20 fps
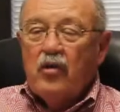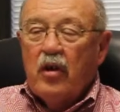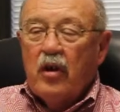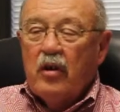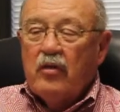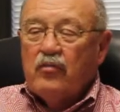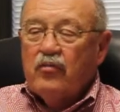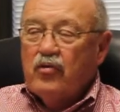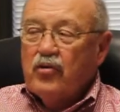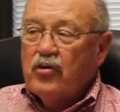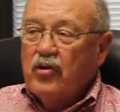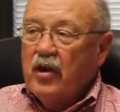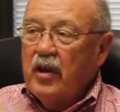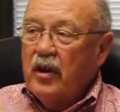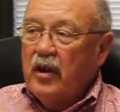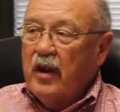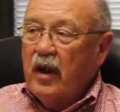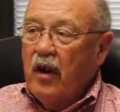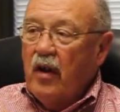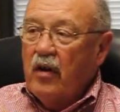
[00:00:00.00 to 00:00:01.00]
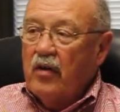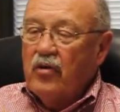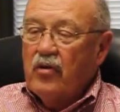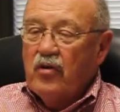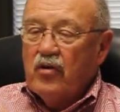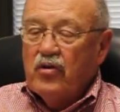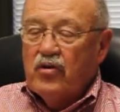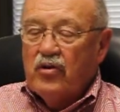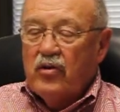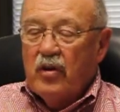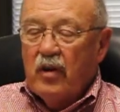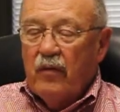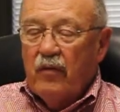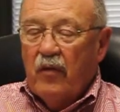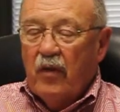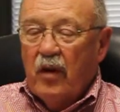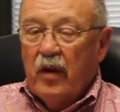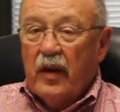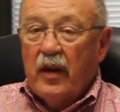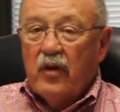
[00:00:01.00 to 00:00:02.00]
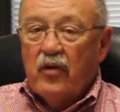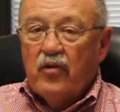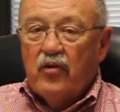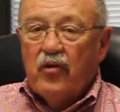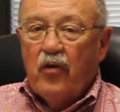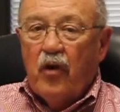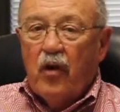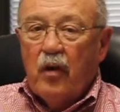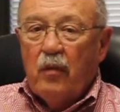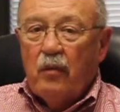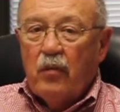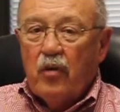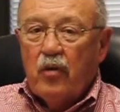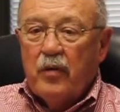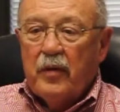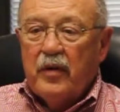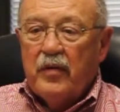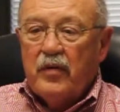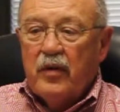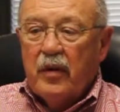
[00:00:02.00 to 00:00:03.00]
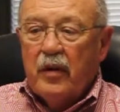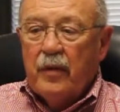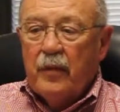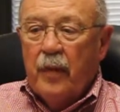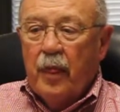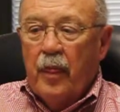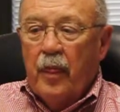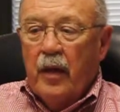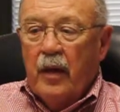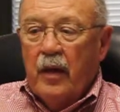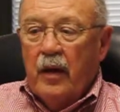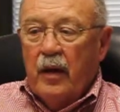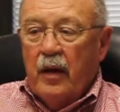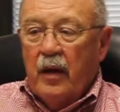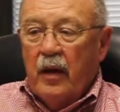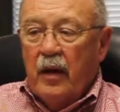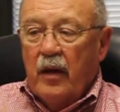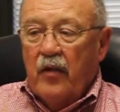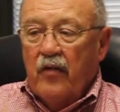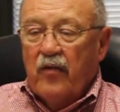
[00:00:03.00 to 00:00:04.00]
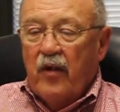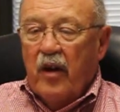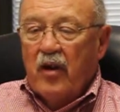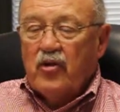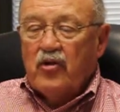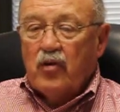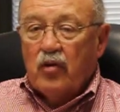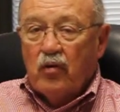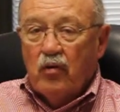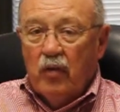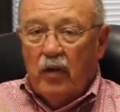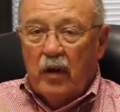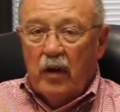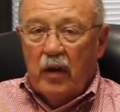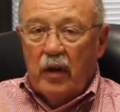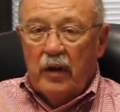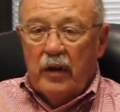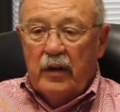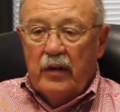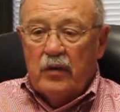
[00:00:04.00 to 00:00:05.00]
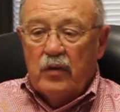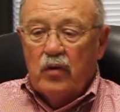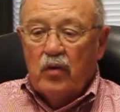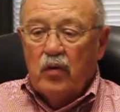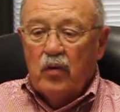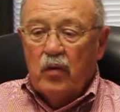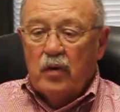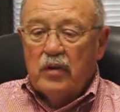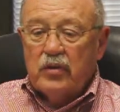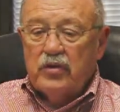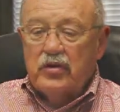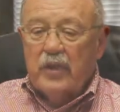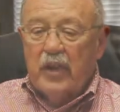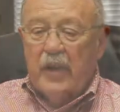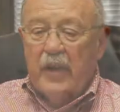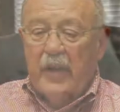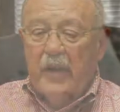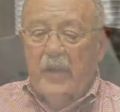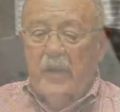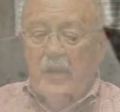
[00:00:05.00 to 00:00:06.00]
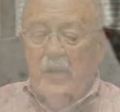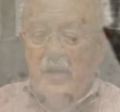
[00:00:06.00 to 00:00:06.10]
interesting characters of the Lincoln story in Bloomington is Asahel Gridley, who was a